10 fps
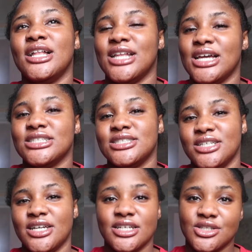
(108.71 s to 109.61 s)
last
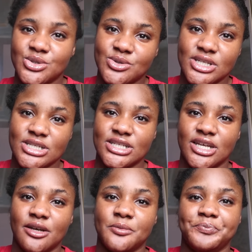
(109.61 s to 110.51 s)
year into this
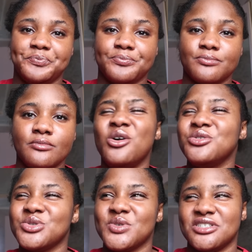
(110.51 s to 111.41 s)
year. All
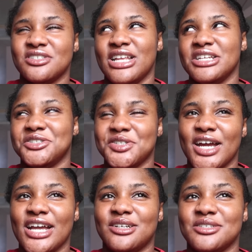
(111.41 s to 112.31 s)
those were just like
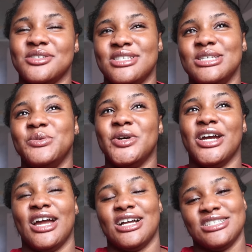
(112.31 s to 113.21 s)
trials to see where
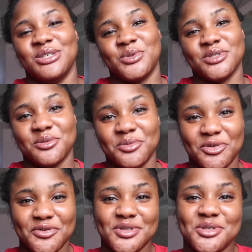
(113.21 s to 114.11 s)
I actually want to
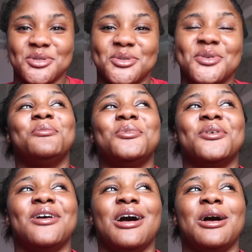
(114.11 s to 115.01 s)
move to.
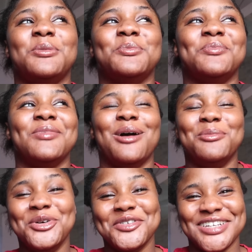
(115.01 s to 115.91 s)
But I'm
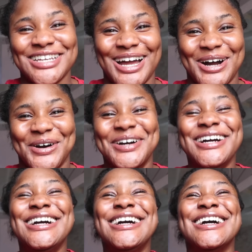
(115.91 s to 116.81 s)
moving now.
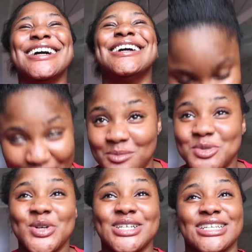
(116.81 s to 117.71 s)
I'm
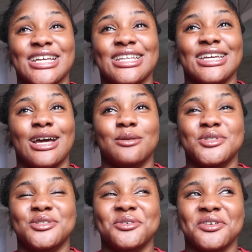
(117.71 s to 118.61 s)
so excited. I'm
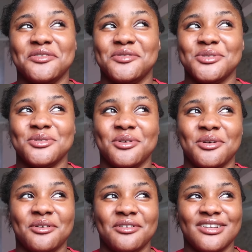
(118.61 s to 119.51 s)
so grateful to
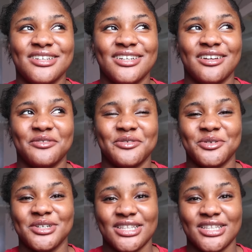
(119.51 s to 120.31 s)
God for